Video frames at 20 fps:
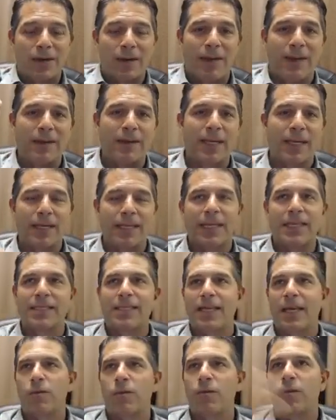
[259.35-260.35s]
Like let's
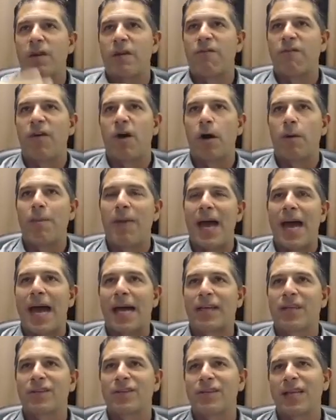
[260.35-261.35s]
say we fall
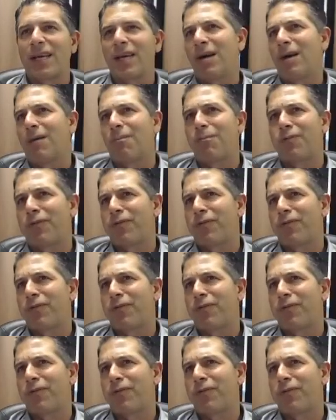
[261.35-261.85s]
back, you'll say, oh,